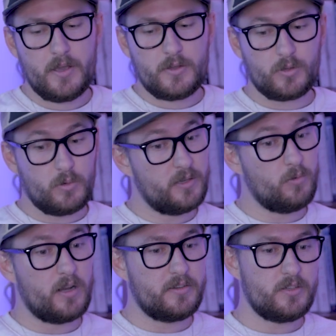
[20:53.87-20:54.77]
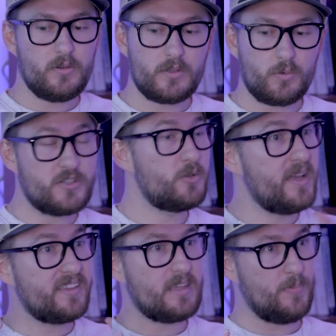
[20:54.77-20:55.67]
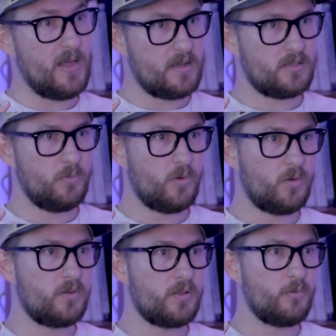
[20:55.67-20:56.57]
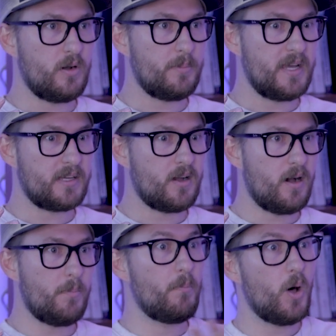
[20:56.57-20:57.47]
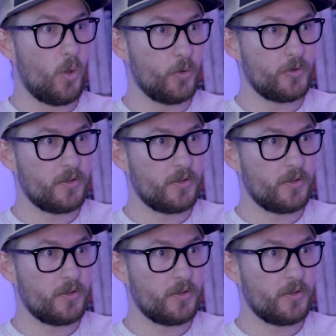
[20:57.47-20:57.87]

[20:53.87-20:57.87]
So what you want to do is once you make that plaster mold, you want to make a mold